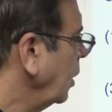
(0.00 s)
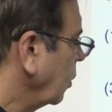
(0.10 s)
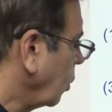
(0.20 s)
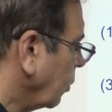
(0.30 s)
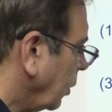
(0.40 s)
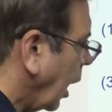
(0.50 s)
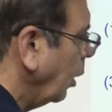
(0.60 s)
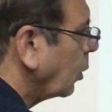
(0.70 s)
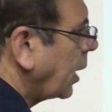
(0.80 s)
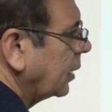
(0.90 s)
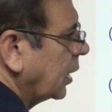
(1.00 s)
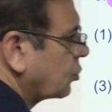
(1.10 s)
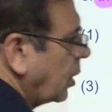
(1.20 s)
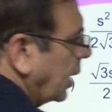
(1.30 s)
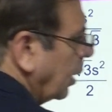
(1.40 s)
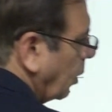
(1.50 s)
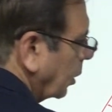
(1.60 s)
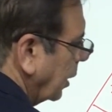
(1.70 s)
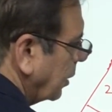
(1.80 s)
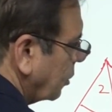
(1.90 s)
So now look at this triangle.
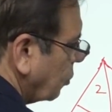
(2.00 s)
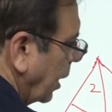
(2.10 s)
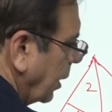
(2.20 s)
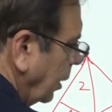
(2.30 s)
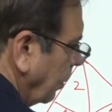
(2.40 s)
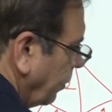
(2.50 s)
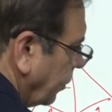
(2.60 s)
What is this triangle?